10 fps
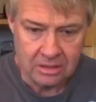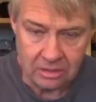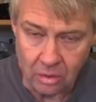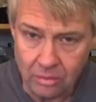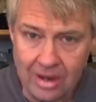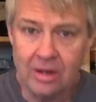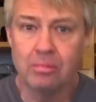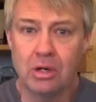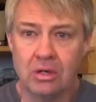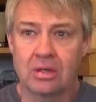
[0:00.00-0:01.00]
Don't write a
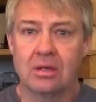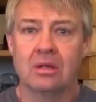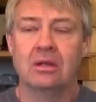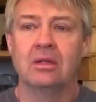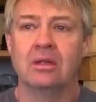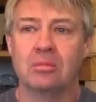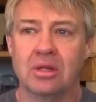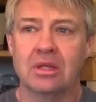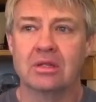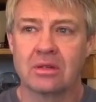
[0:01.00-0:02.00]
book.
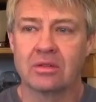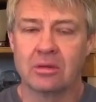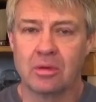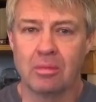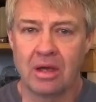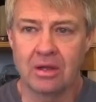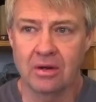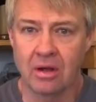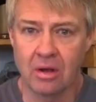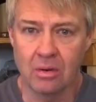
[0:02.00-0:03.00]
Please don't tell me about
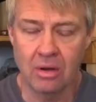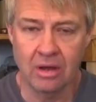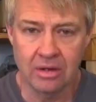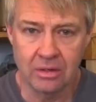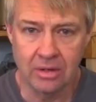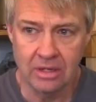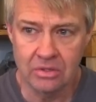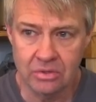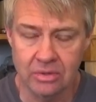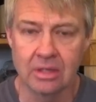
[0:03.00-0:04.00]
your whole audio
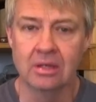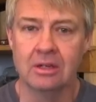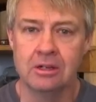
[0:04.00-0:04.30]
history.